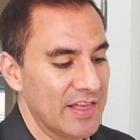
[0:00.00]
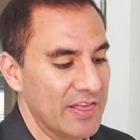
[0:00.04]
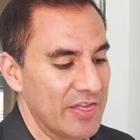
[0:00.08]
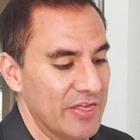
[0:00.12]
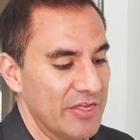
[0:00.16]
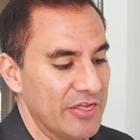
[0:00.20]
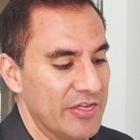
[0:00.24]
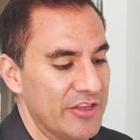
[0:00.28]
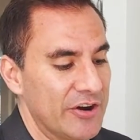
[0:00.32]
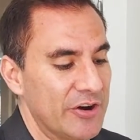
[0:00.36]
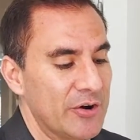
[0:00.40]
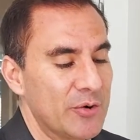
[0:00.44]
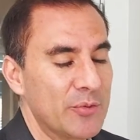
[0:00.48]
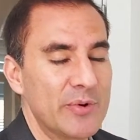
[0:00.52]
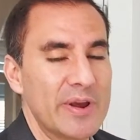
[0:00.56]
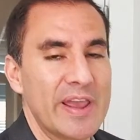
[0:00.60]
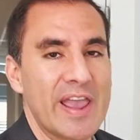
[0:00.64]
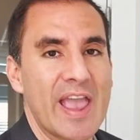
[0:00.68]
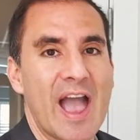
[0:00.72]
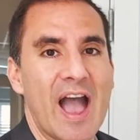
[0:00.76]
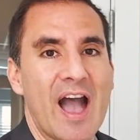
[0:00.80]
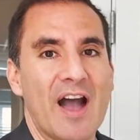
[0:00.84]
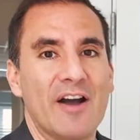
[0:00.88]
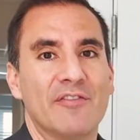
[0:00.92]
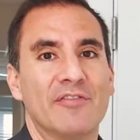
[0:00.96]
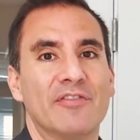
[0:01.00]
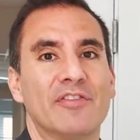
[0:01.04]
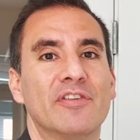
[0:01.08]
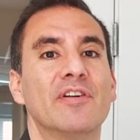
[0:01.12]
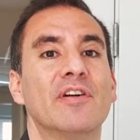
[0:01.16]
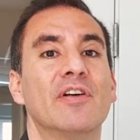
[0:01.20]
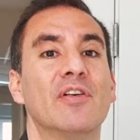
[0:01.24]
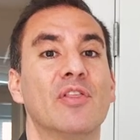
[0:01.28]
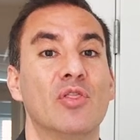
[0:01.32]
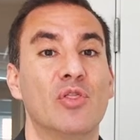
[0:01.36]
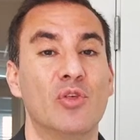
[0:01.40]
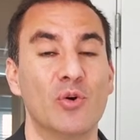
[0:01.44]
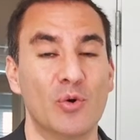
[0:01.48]
There we have
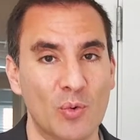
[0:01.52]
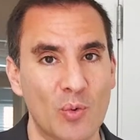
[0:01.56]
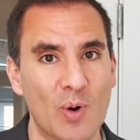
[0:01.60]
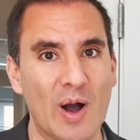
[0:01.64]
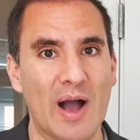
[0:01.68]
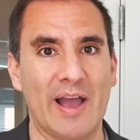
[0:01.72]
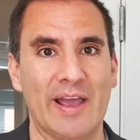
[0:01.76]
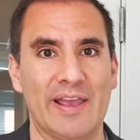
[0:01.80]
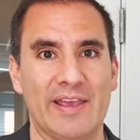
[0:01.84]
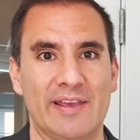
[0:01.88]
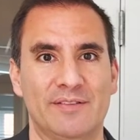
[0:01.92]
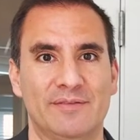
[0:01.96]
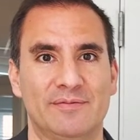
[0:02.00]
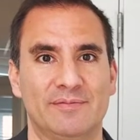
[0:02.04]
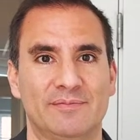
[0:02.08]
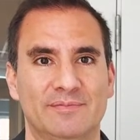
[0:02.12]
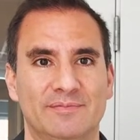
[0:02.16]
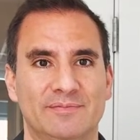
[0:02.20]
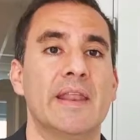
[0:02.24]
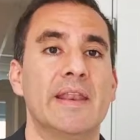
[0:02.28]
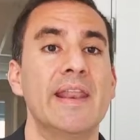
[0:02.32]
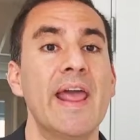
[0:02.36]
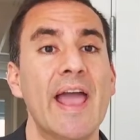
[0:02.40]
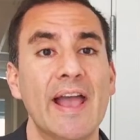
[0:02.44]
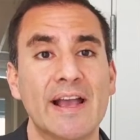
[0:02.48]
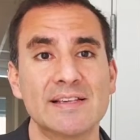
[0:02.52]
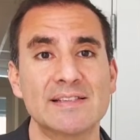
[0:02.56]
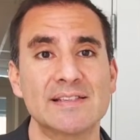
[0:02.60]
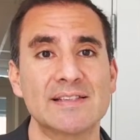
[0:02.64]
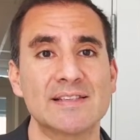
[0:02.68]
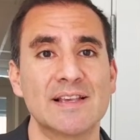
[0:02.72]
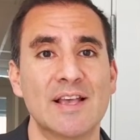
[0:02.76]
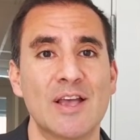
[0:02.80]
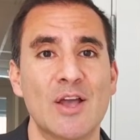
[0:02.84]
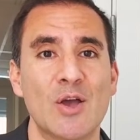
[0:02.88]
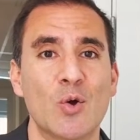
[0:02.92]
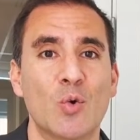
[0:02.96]
the why. Next,